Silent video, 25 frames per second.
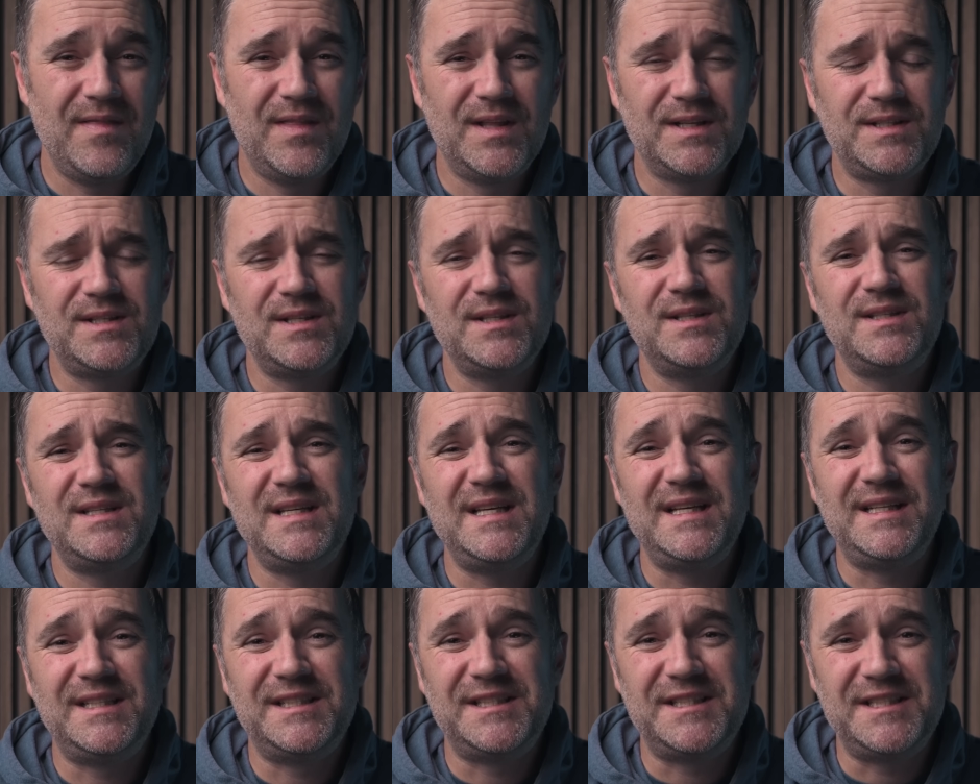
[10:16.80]
this is
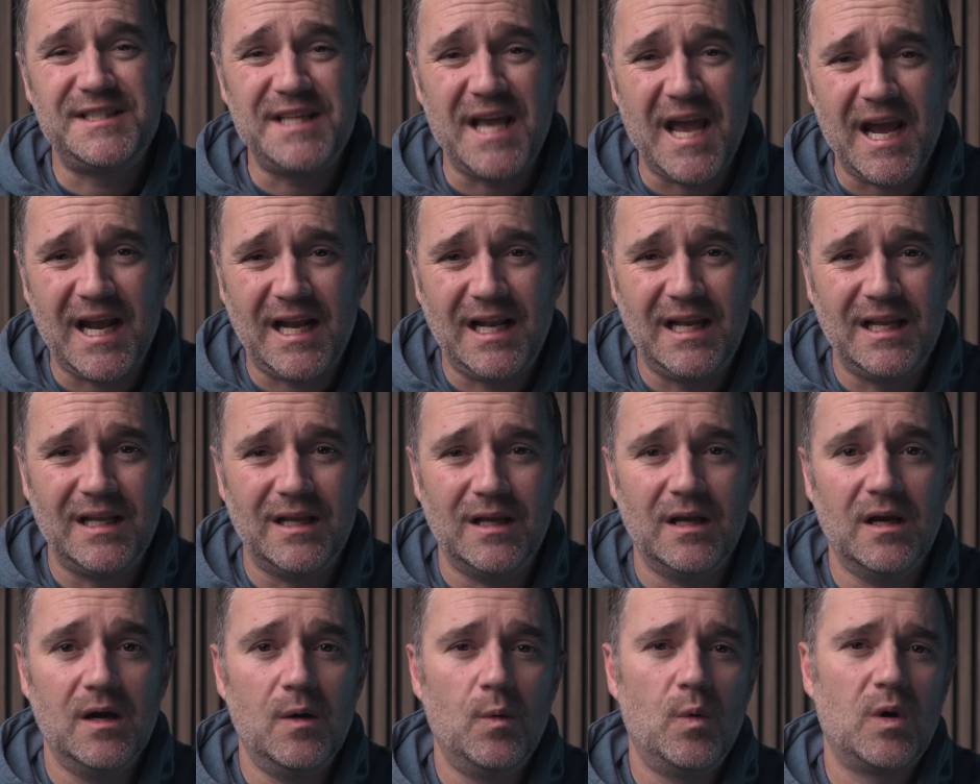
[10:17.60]

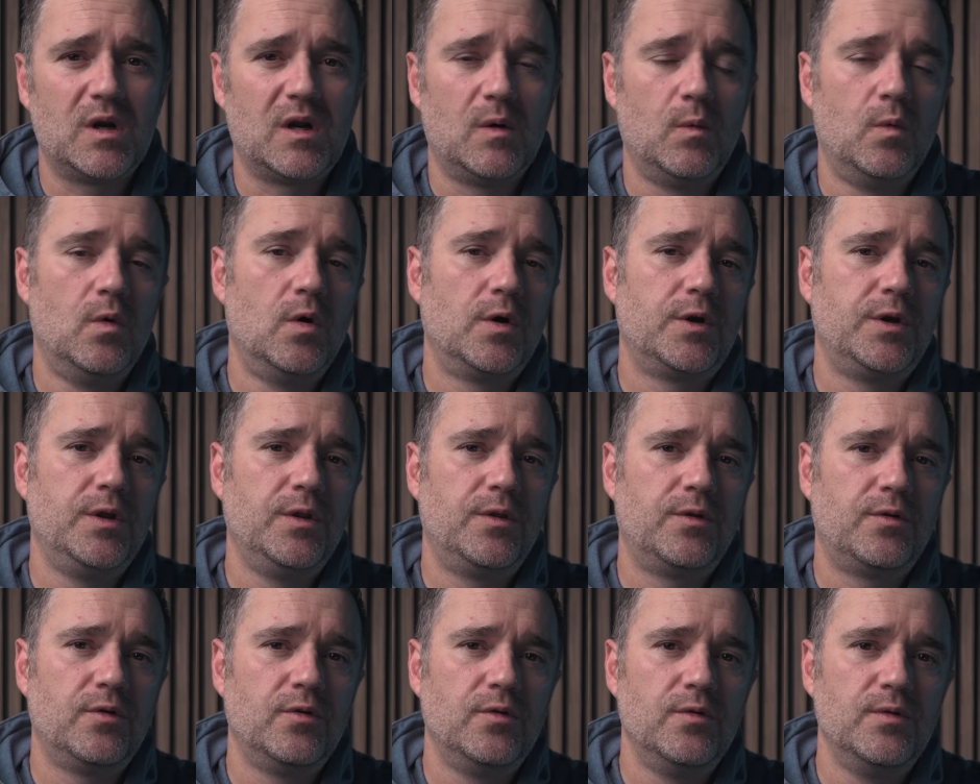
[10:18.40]
exactly what I walk you
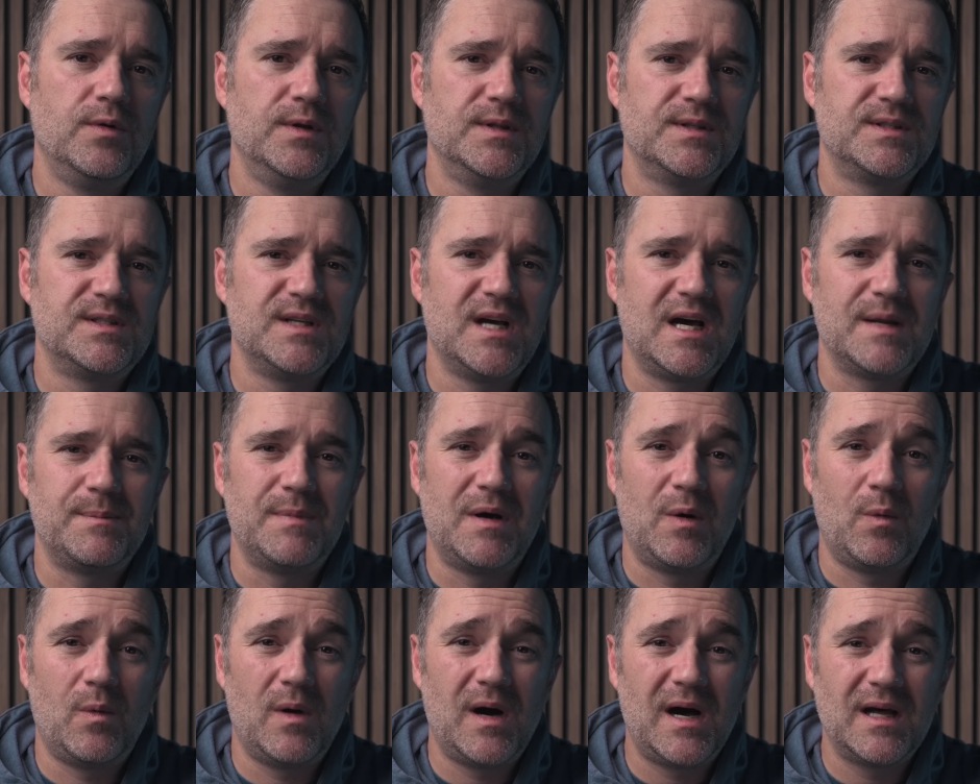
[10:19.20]
through inside
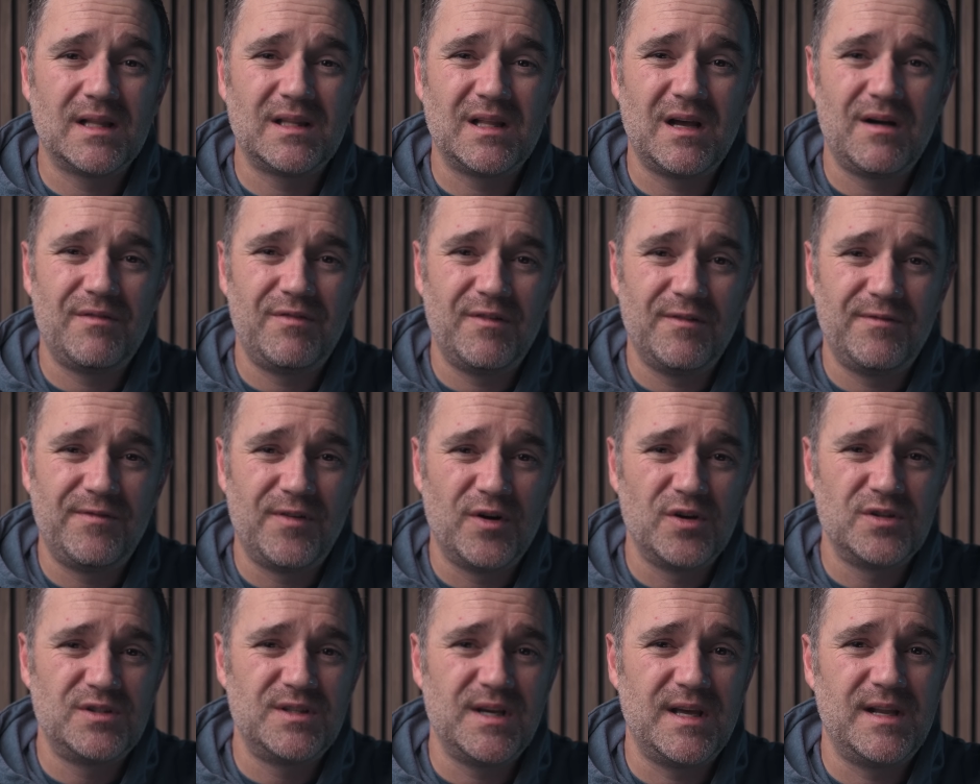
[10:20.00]
my wildlife
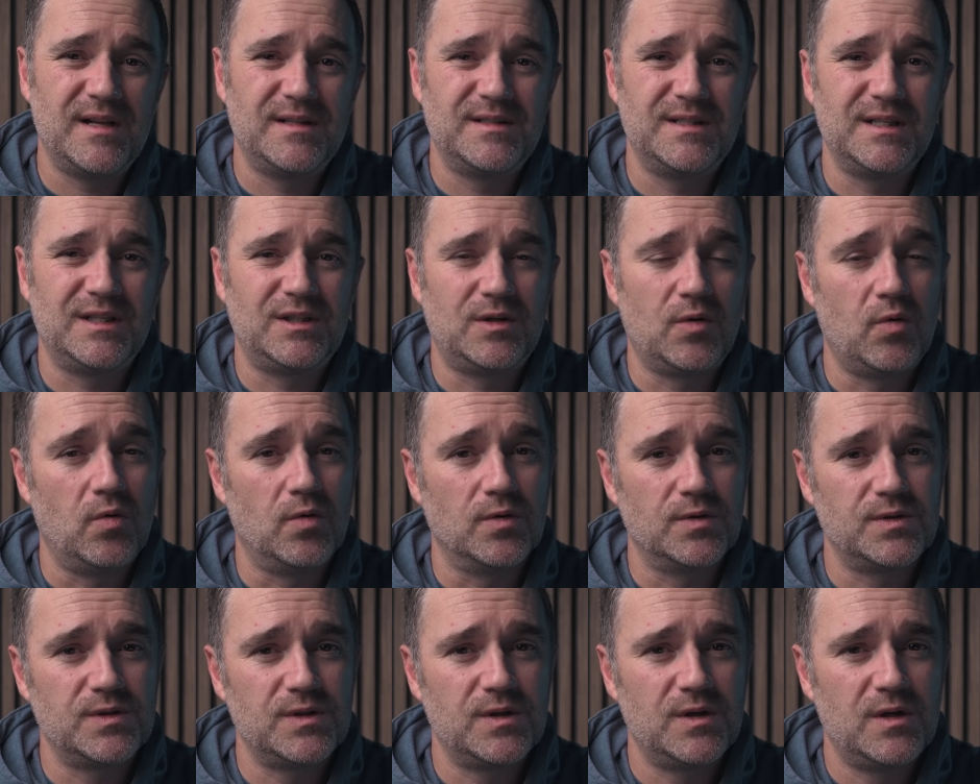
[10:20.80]
photo editing
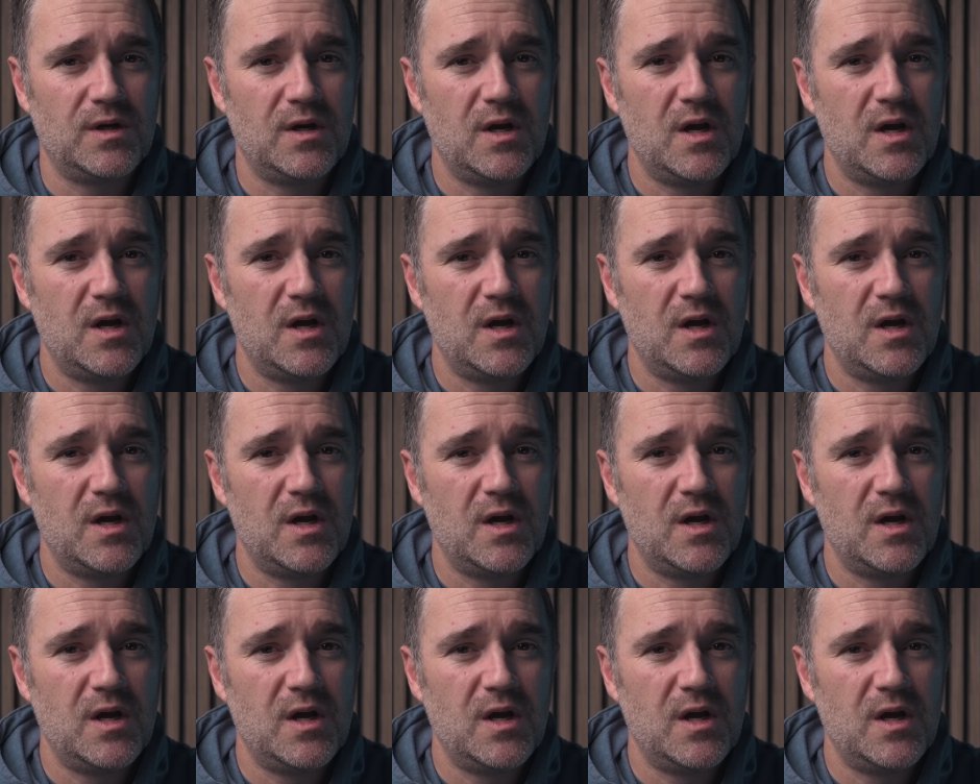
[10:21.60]
course.